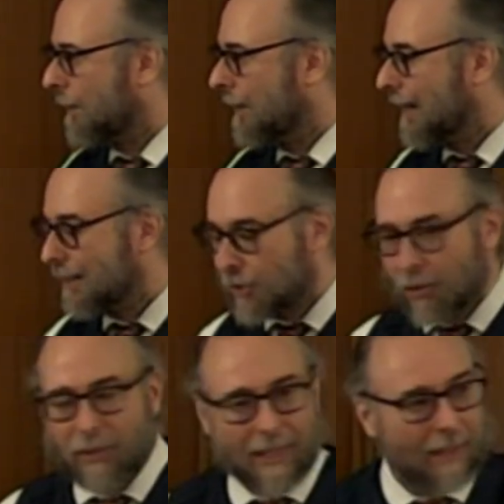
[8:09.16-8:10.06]
And it
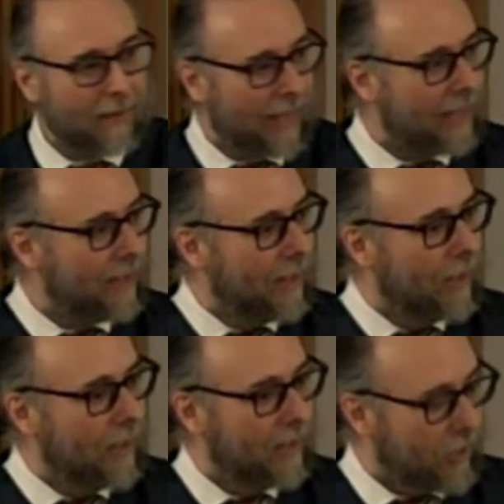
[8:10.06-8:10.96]
turns out that
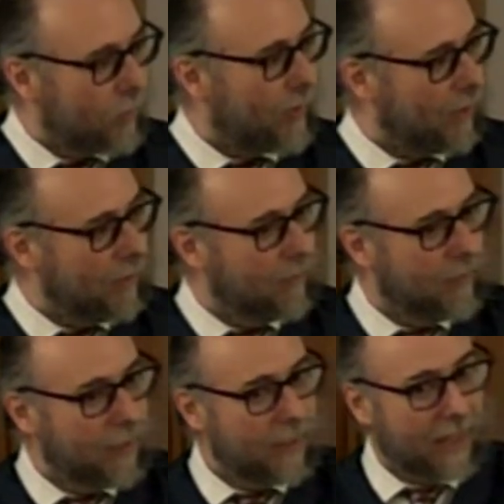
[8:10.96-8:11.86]
Israel
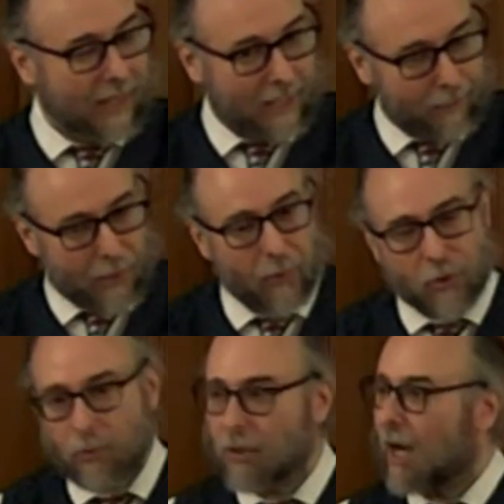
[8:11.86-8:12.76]
is a
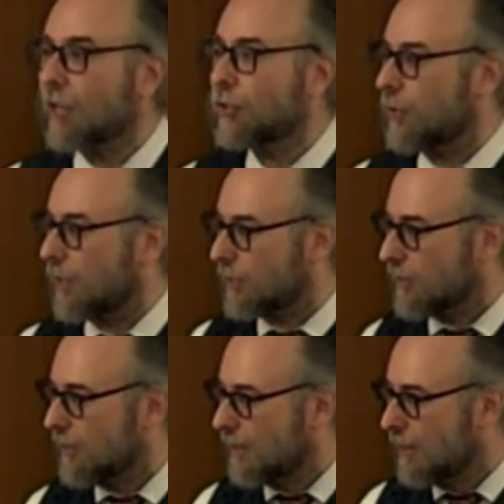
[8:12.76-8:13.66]
spiritual construct.
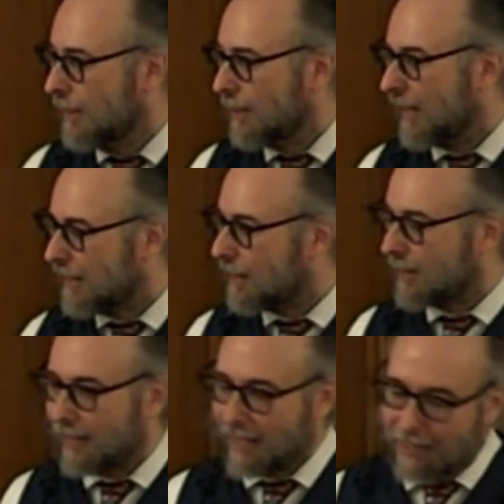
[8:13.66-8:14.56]
That is to
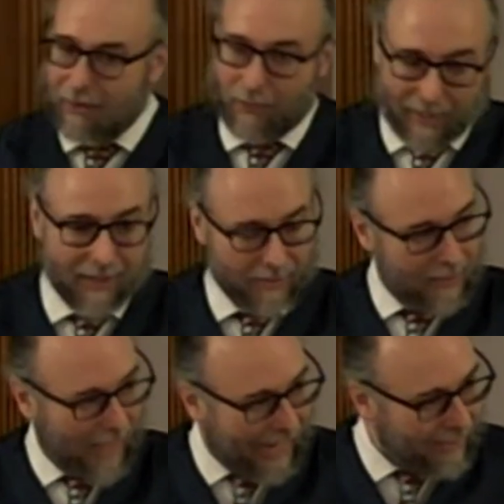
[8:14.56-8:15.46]
say, there is the
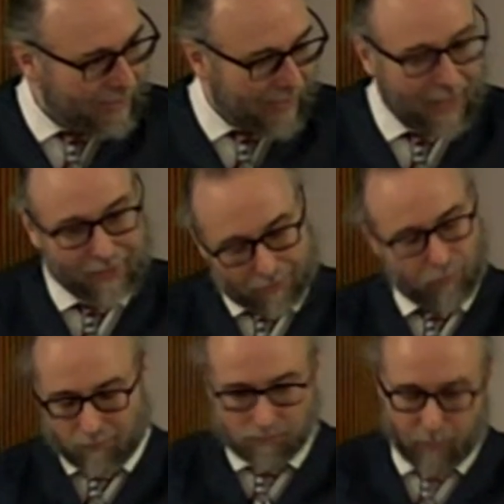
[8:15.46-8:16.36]
land, and
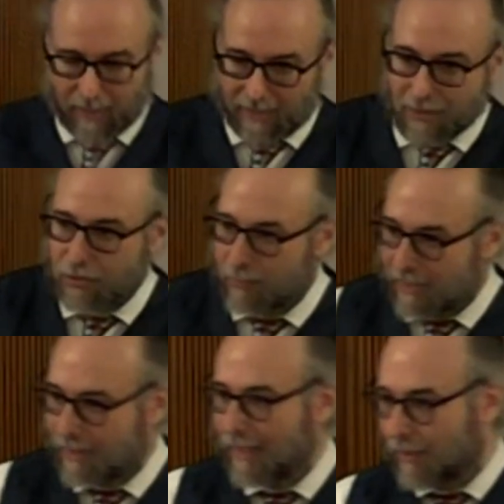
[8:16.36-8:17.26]
we need to
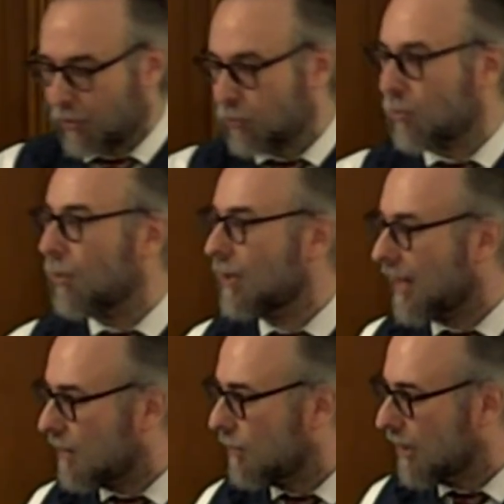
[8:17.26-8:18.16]
be in control
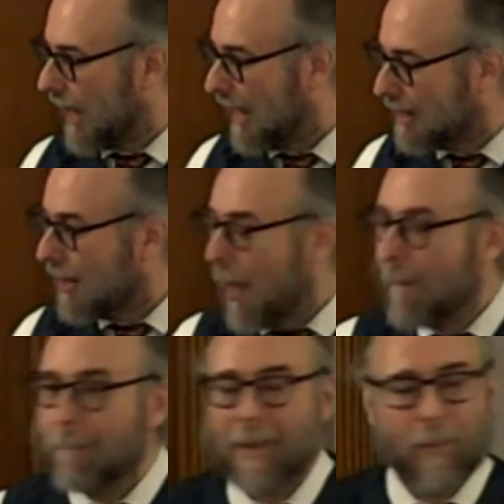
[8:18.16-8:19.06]
of the land,
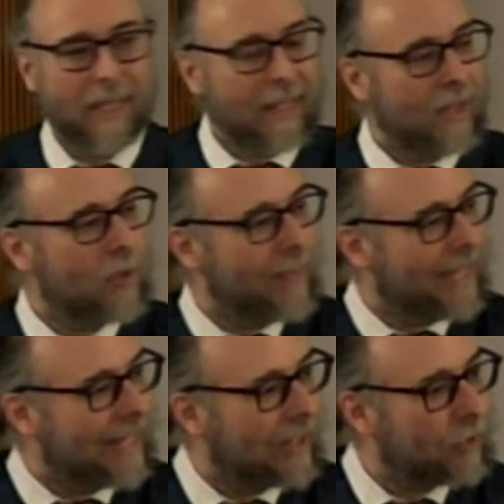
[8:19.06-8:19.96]
but we need to be in
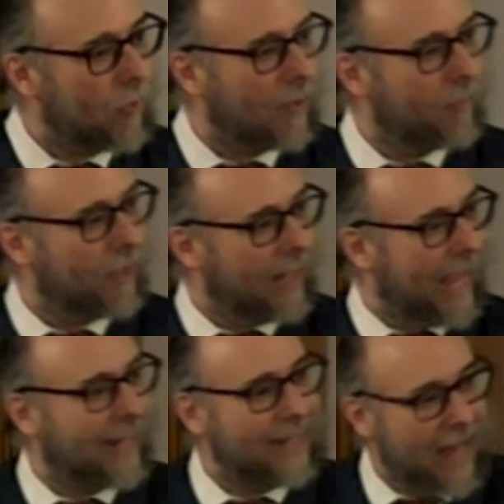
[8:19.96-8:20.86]
control of the
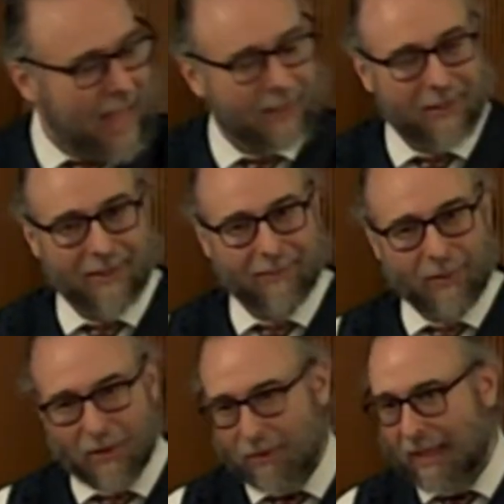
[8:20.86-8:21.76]
land not
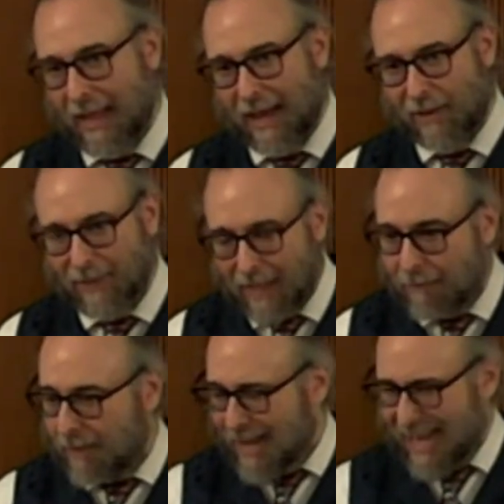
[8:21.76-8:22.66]
purely out of some
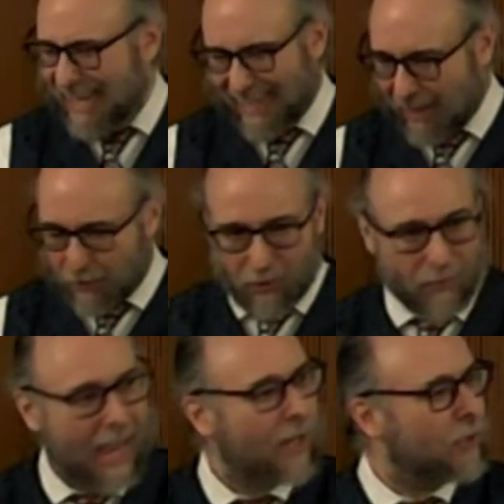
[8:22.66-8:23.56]

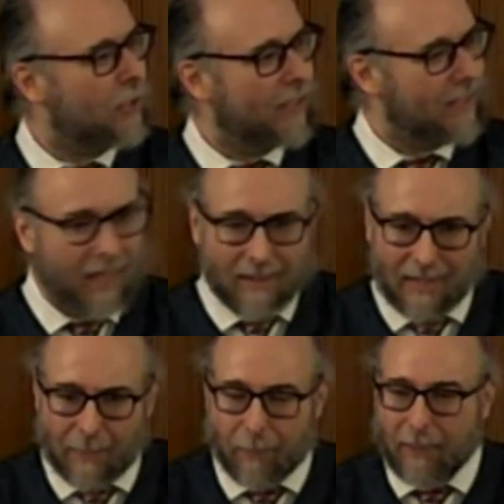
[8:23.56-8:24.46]
ethno-nationalist
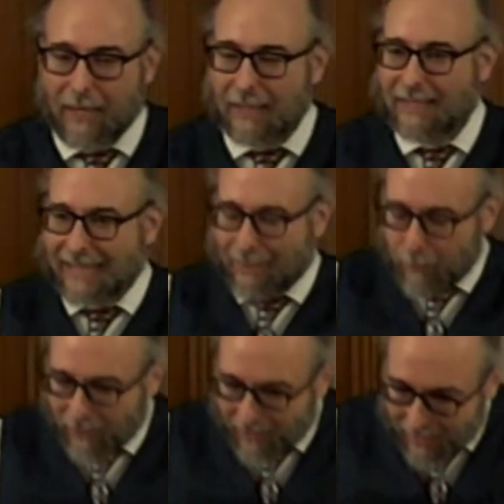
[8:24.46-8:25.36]
concept, because
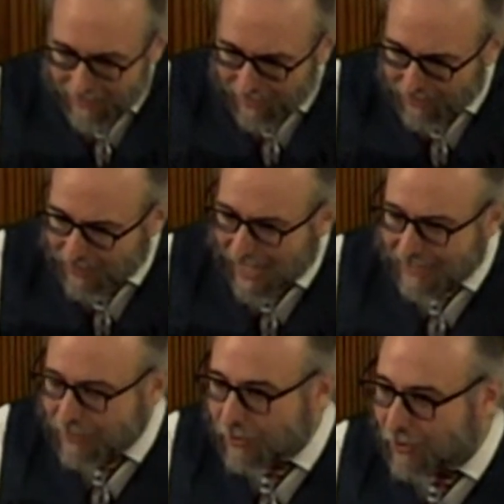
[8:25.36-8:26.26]
within the
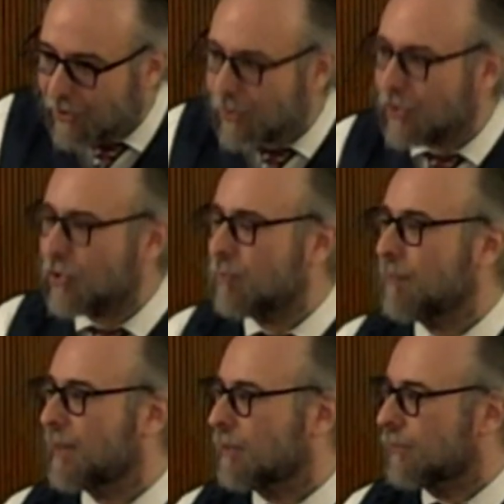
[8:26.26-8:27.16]
land, certain
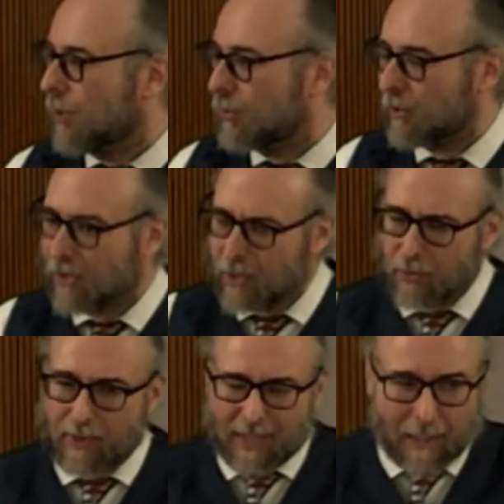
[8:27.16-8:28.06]
mitzvot,
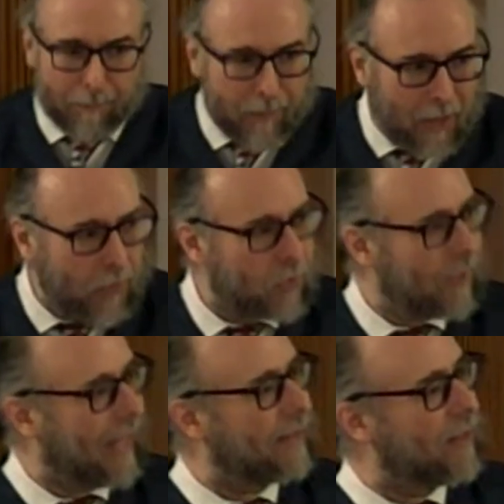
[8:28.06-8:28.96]
certain spiritual
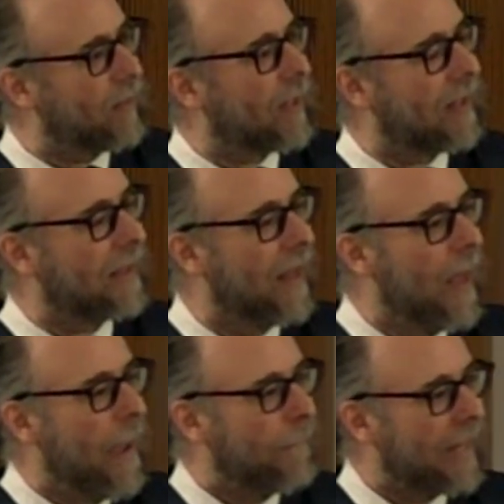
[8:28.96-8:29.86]
activities
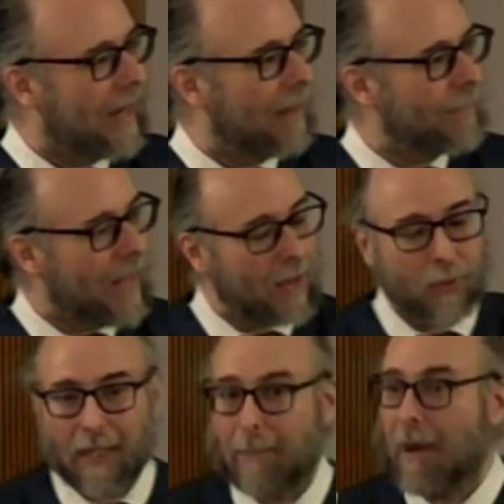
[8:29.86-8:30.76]
become not
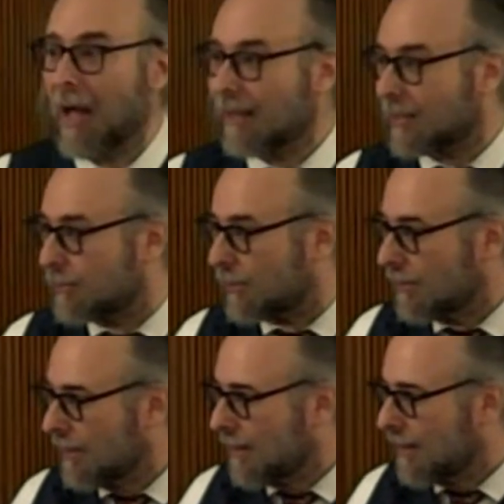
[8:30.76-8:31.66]
only possible,
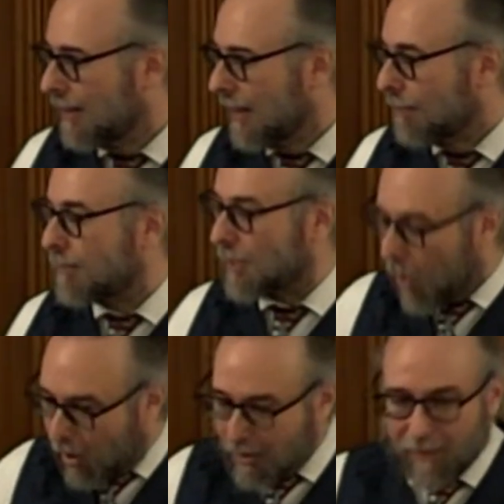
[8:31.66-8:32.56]
but
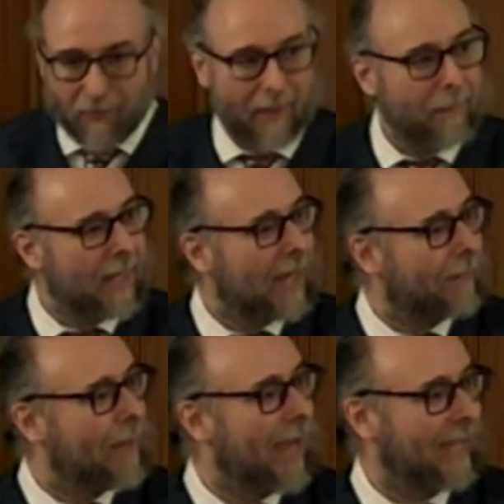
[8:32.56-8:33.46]
all of them become
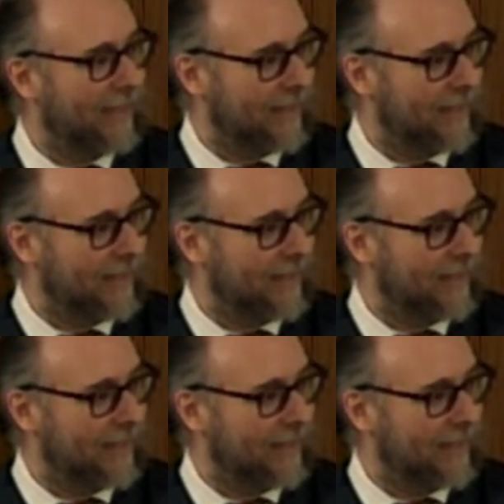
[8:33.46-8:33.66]
heightened.